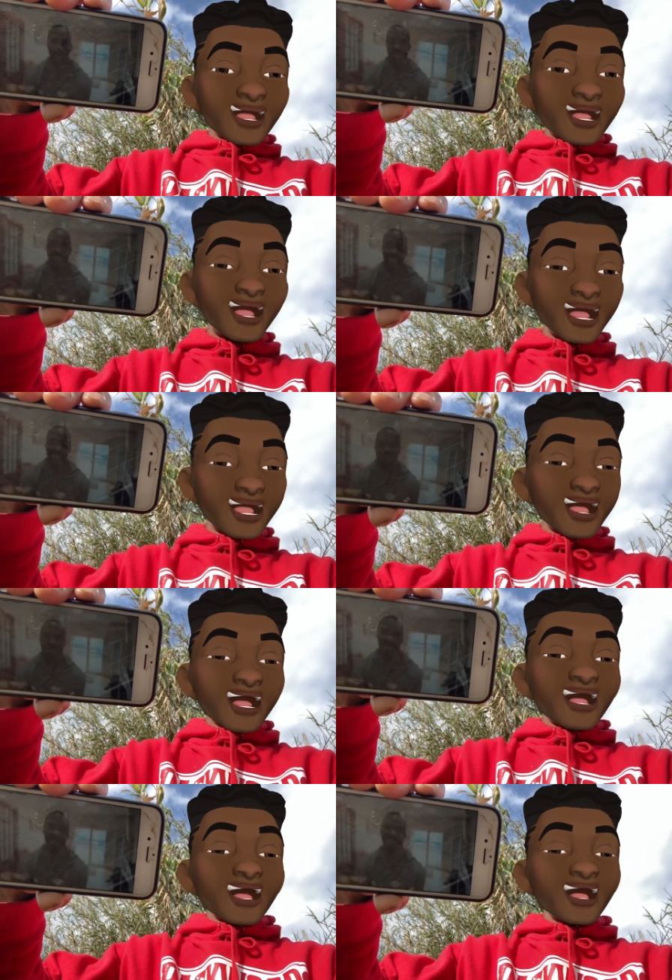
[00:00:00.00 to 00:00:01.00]
or a
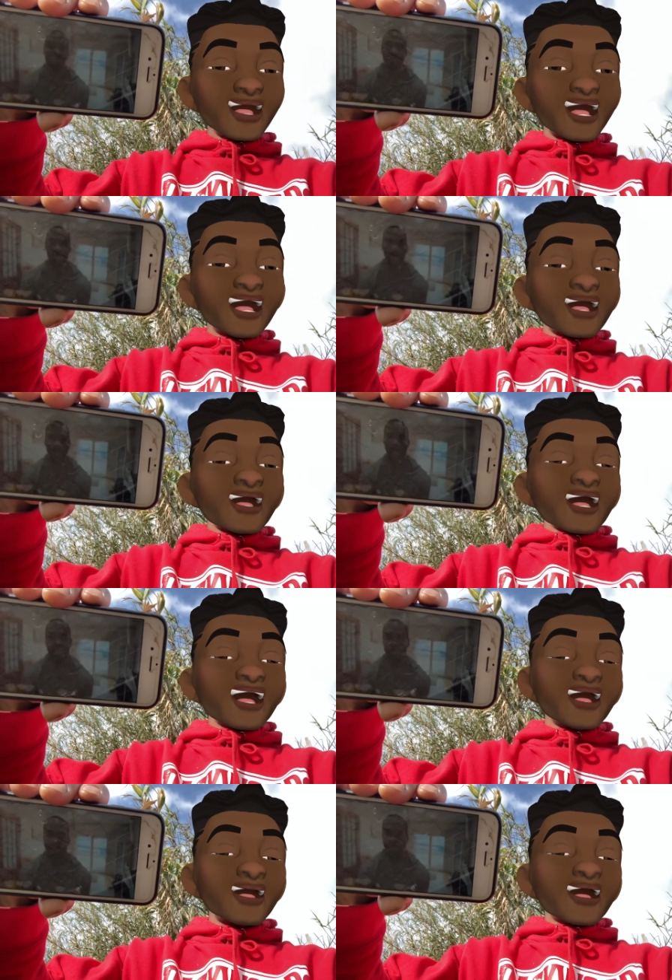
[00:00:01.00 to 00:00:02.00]
deep meditation, you can
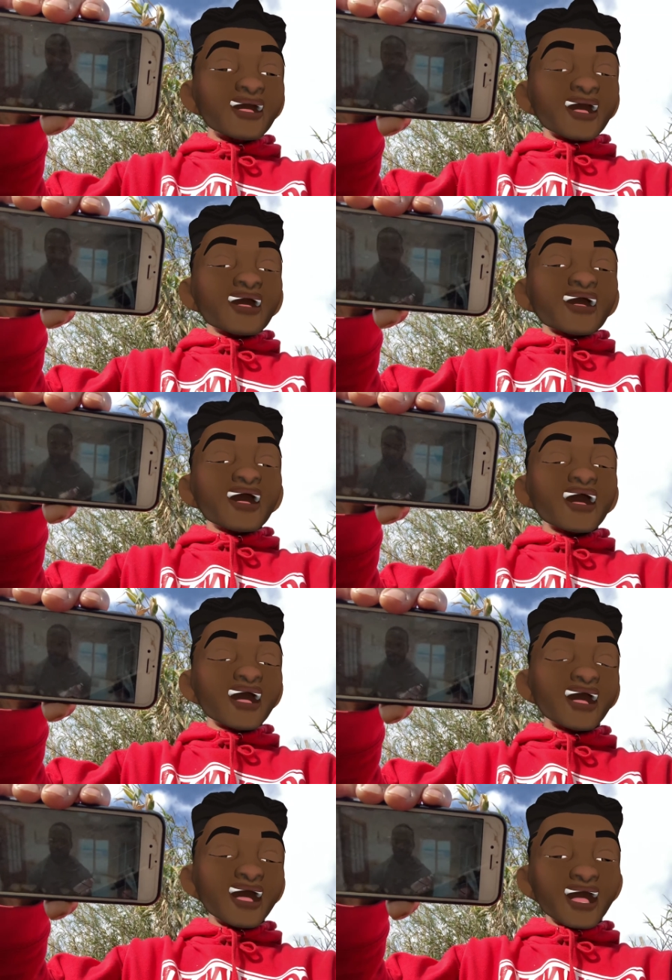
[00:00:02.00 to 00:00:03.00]
call it, and
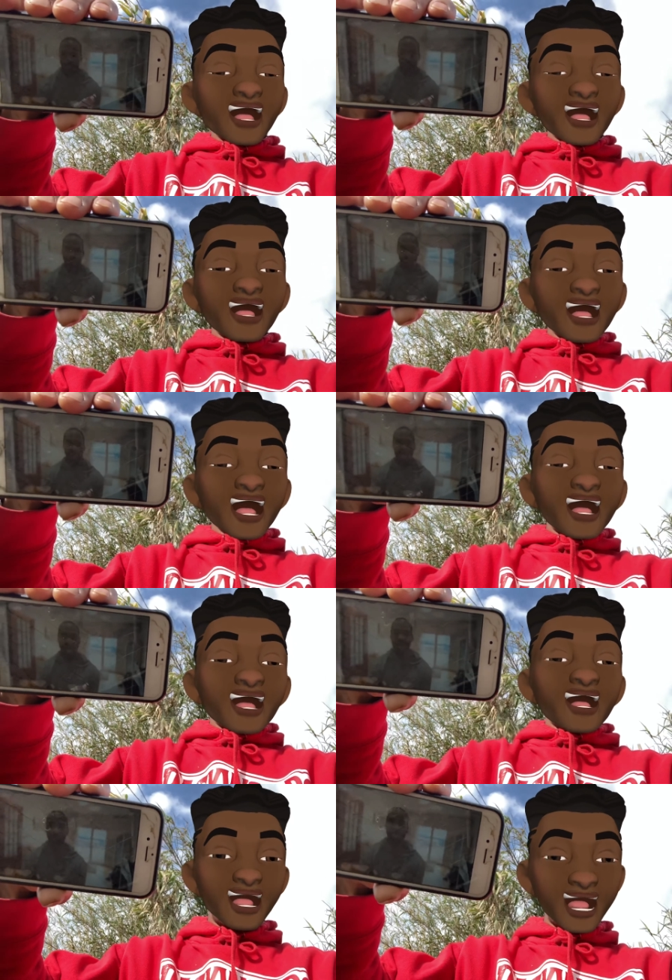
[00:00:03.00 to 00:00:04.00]

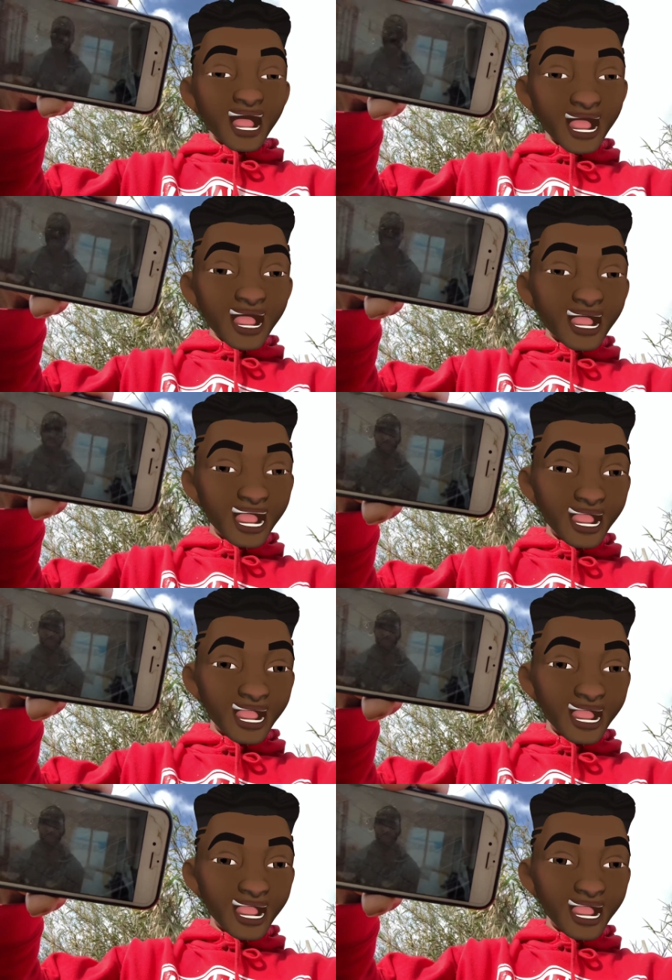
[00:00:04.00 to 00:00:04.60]
I would